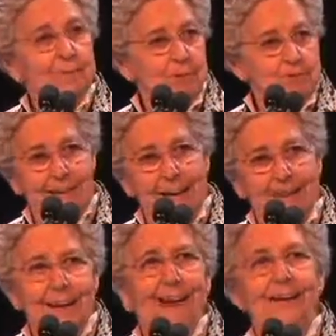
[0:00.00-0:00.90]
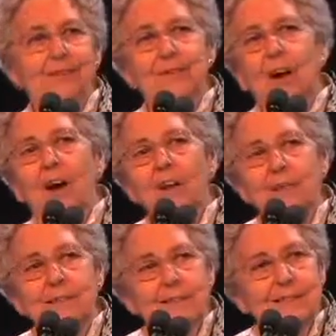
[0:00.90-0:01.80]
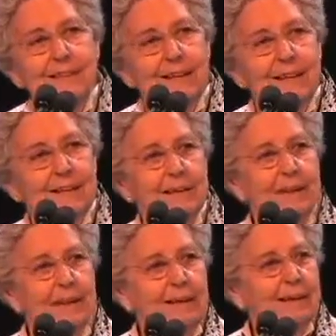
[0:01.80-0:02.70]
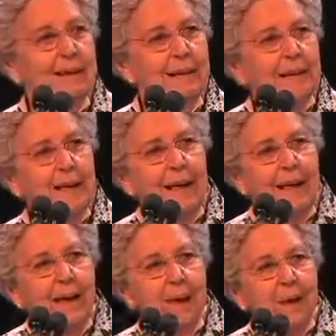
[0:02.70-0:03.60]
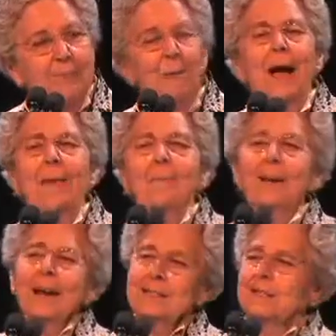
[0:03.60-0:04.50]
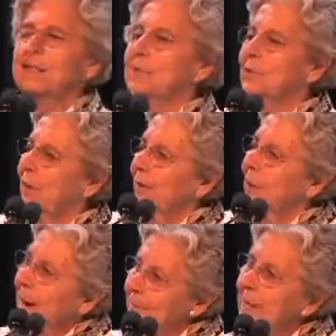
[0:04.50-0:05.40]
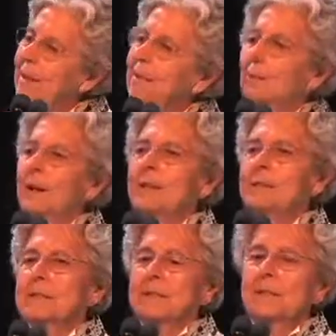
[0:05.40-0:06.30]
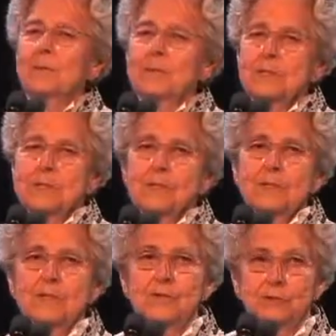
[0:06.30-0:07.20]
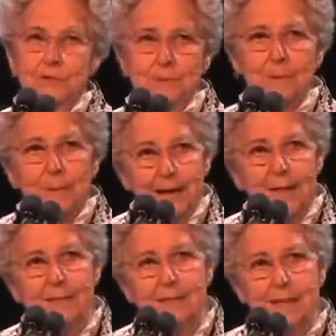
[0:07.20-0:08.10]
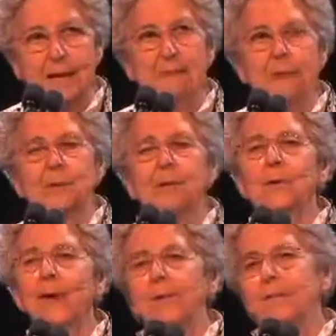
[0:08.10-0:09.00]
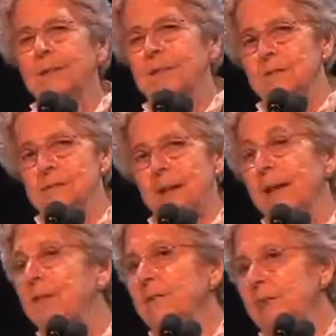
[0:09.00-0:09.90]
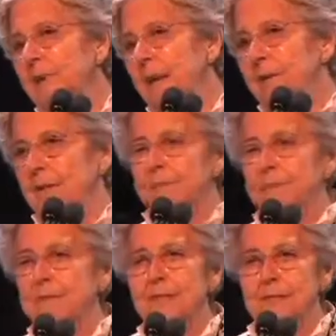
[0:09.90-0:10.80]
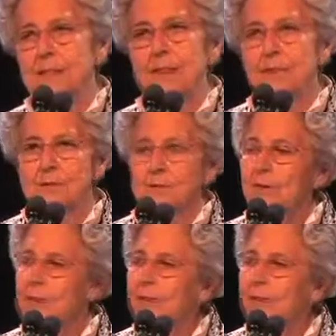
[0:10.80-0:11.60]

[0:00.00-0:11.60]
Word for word: We sang a lot of songs, and uh, I, when I said sorority, what I meant was that there was this tremendous sense. I mean, you have these. When I entered the convent, I was 17 years old.